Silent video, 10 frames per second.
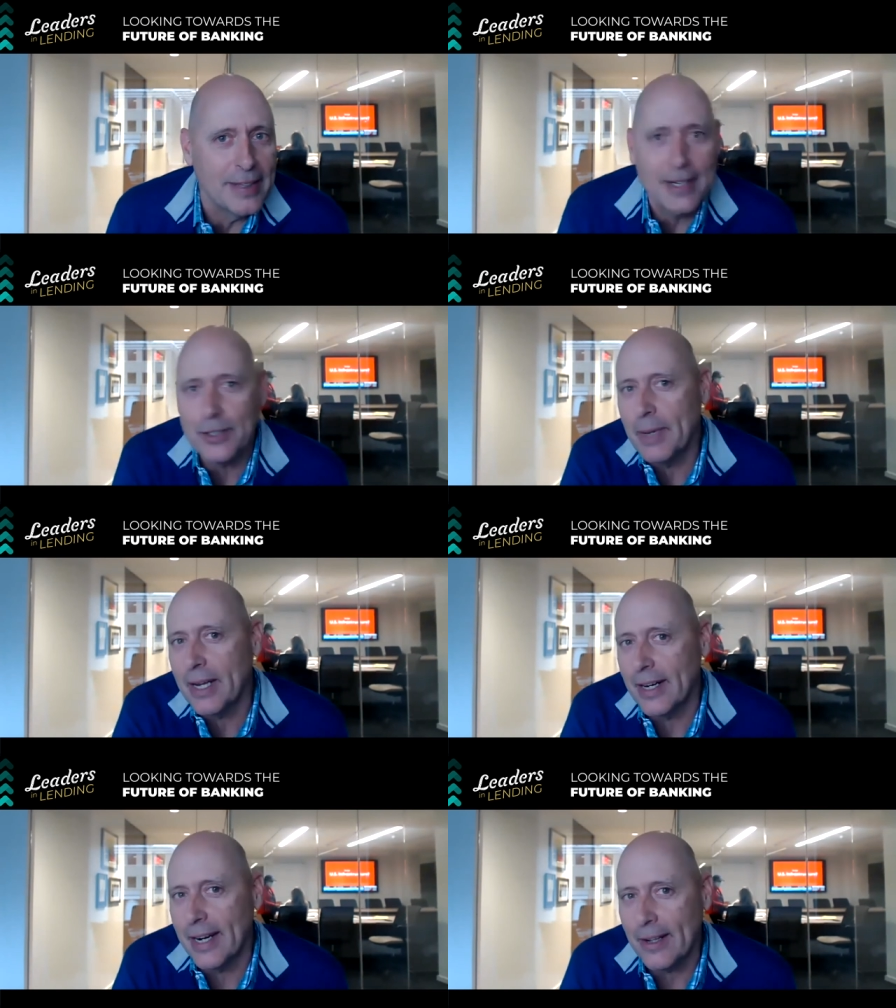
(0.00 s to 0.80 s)
They just
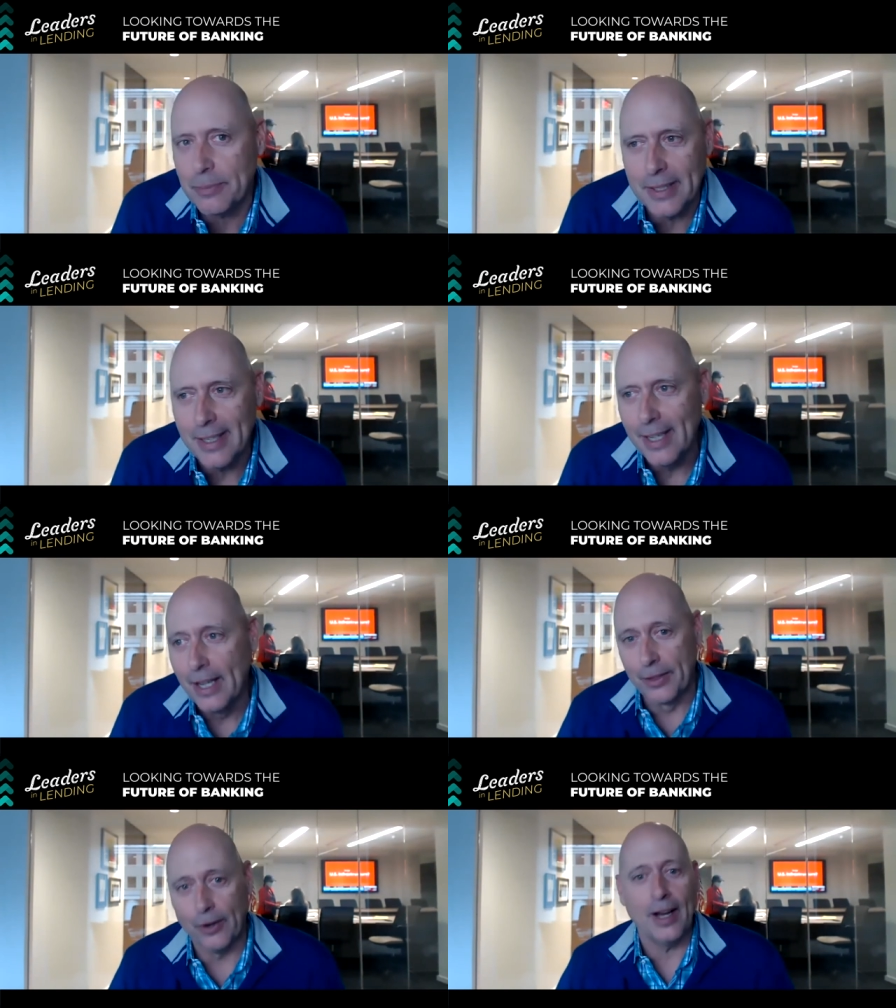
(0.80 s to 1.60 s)
made an announcement
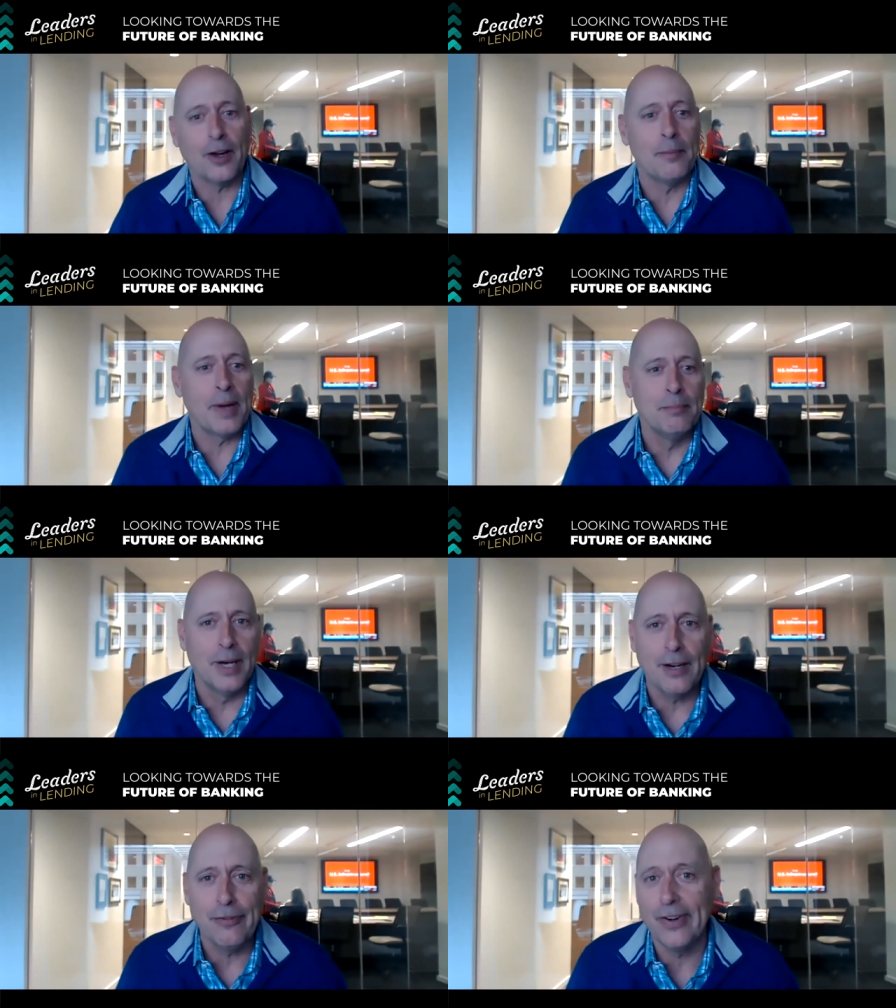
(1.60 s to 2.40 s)
they're not going to make
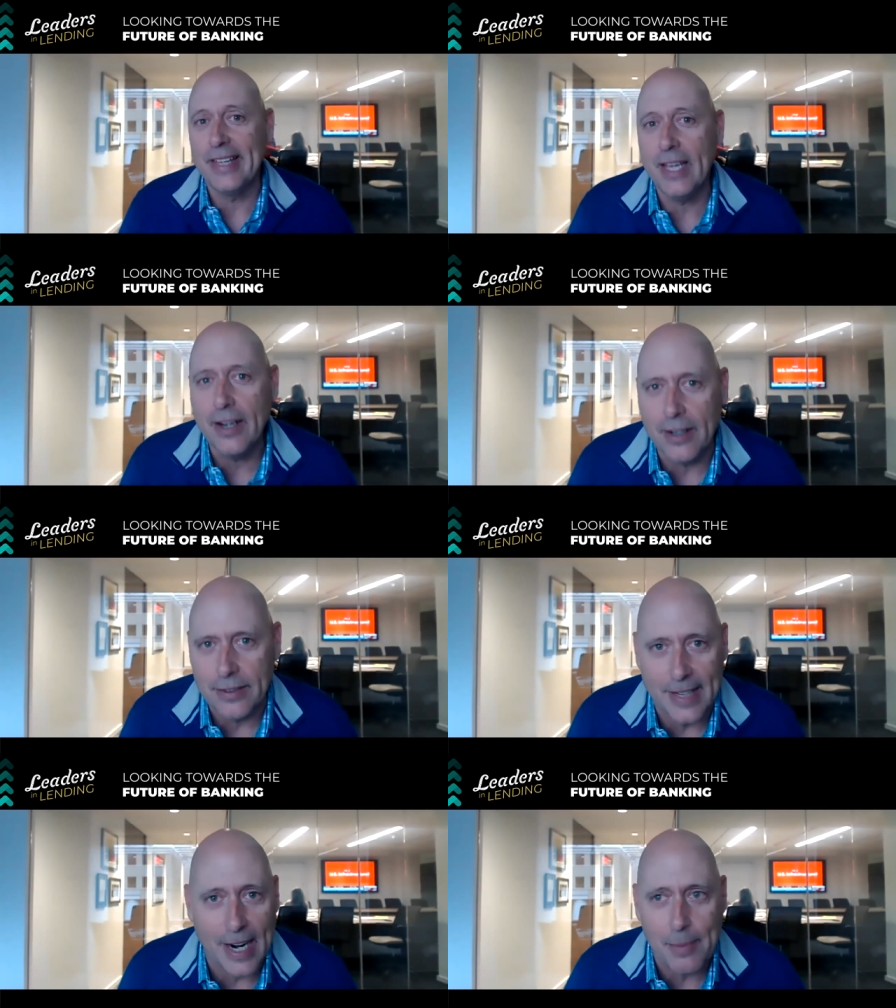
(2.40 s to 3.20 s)
money for
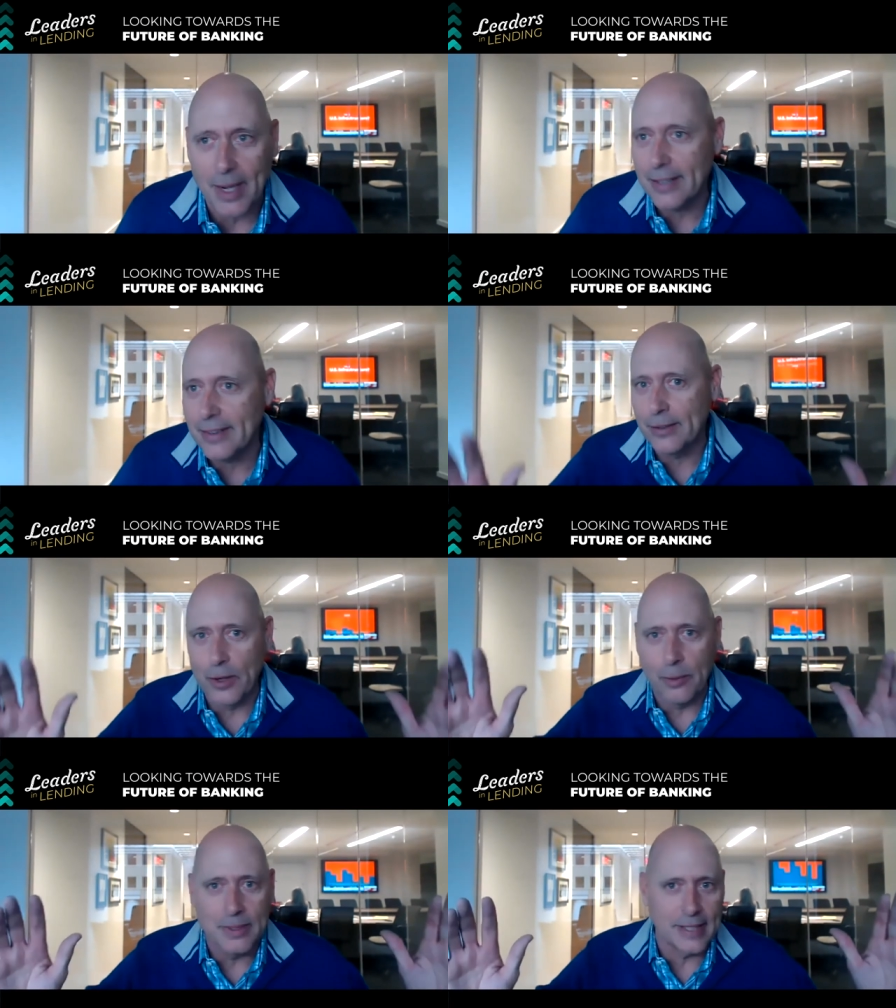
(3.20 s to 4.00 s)
years. And everybody thinks
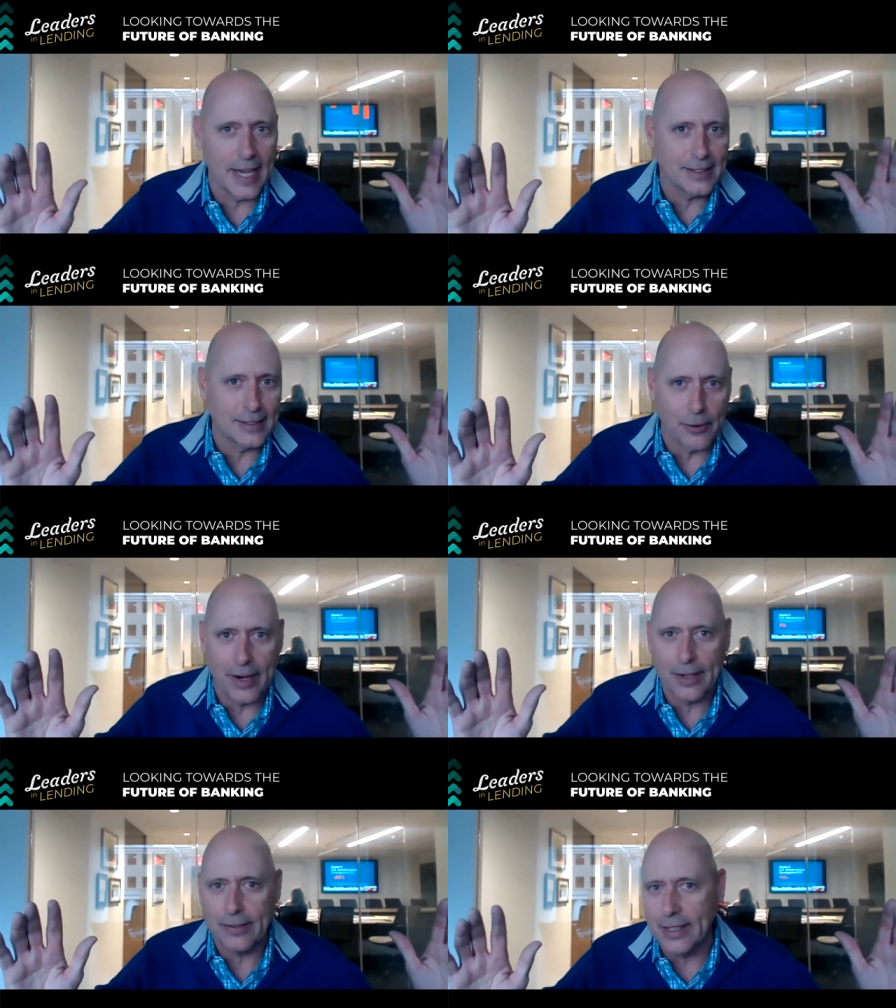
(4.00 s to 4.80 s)
Goldman Sachs the
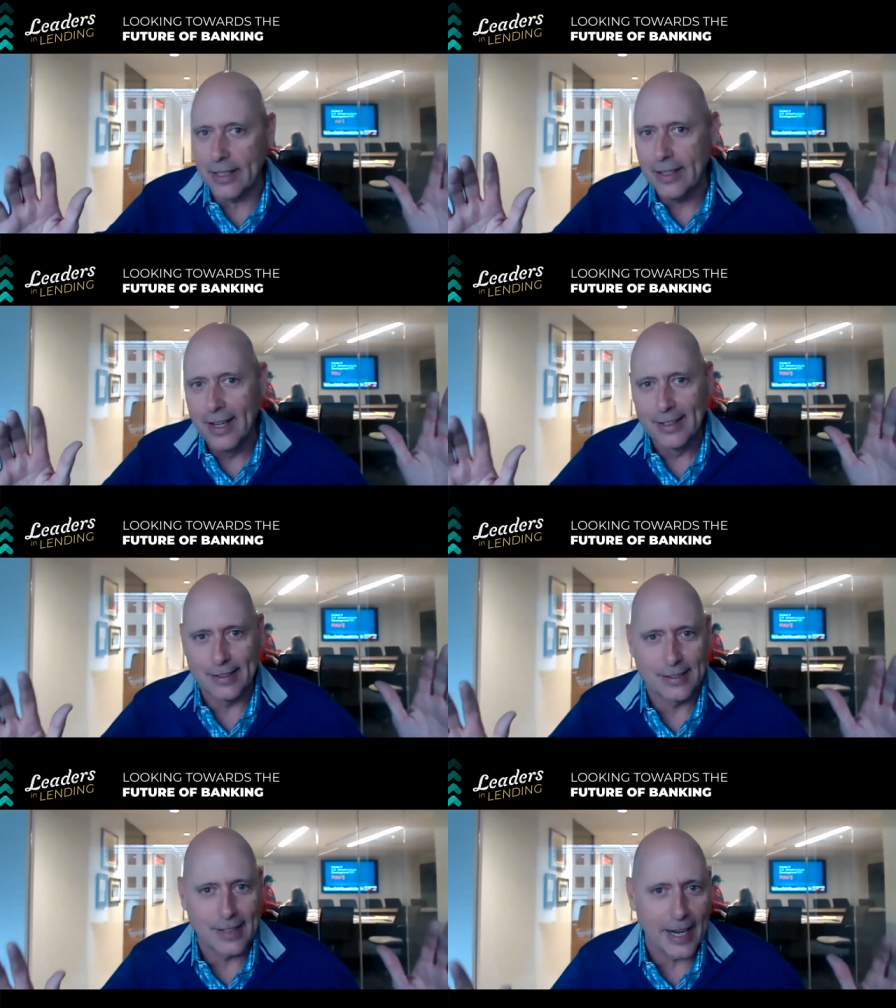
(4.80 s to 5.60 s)
greatest thing
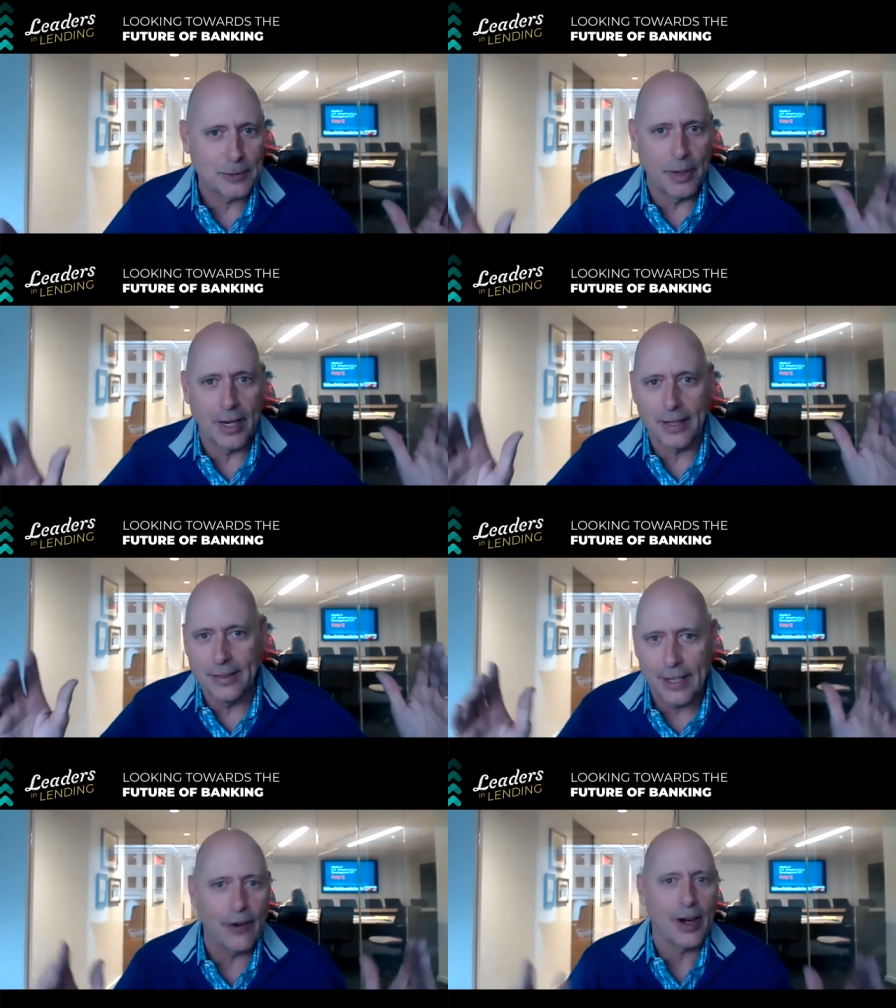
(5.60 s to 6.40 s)
since sliced bread,
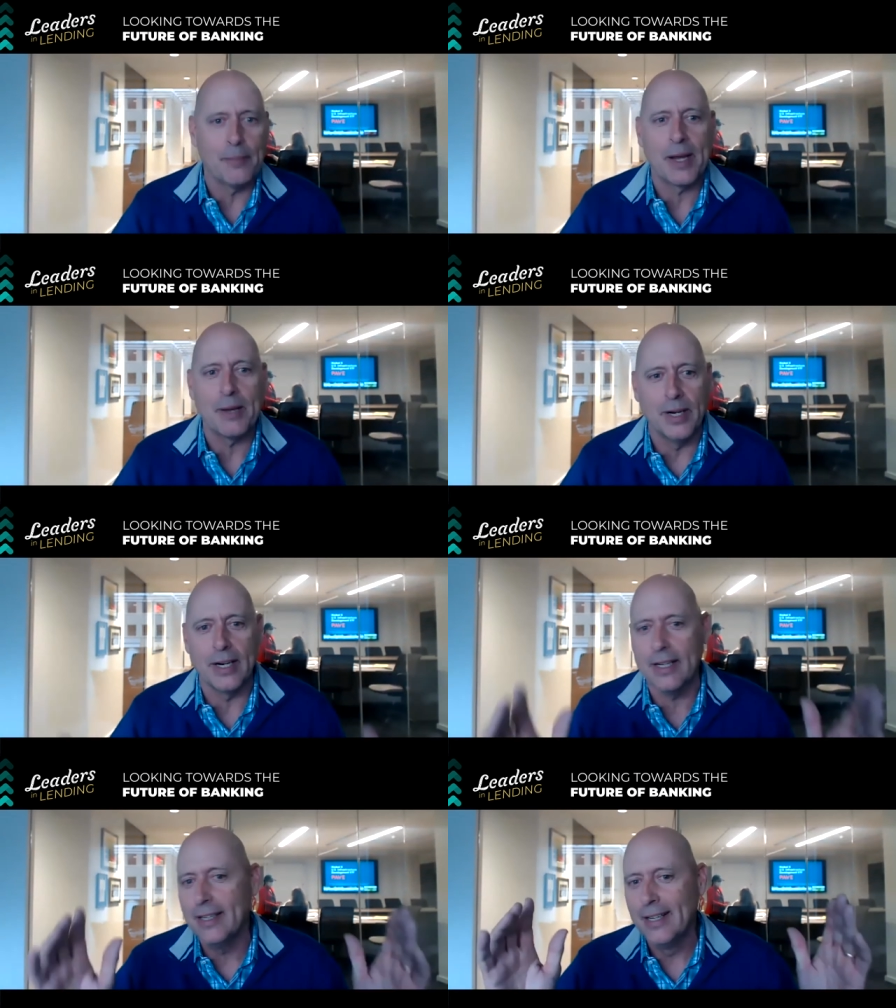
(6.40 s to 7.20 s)
and they know how to make
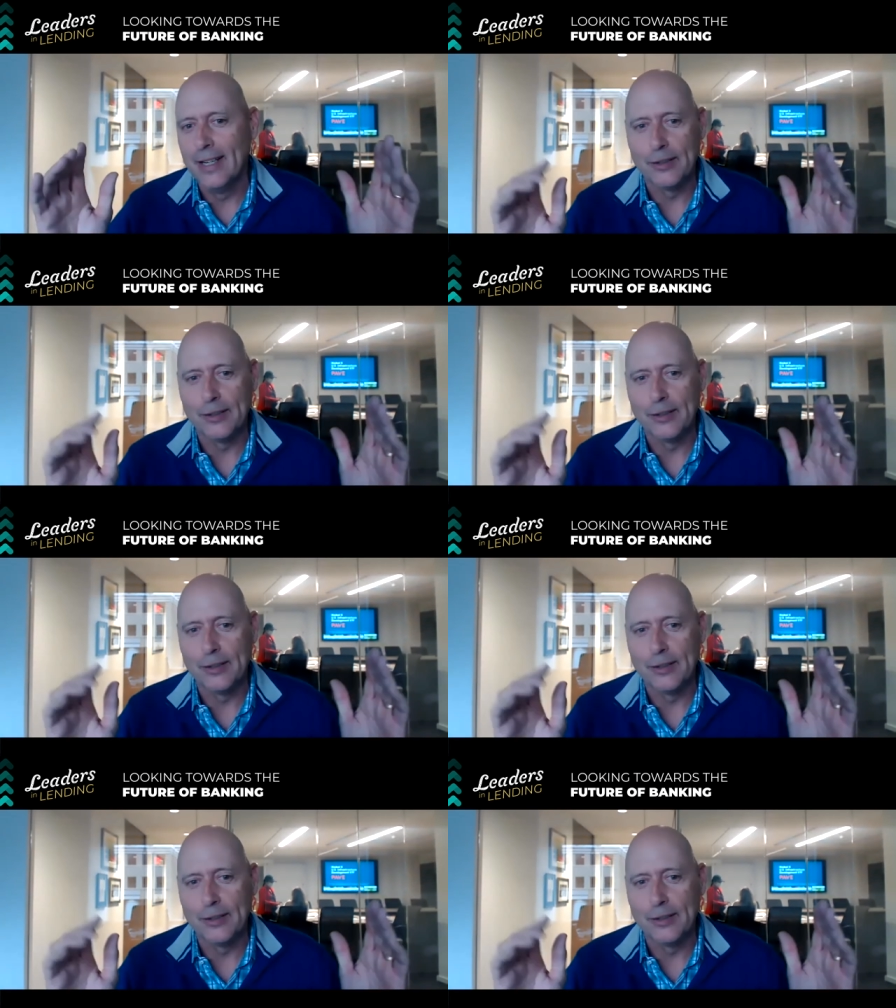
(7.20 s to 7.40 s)
money.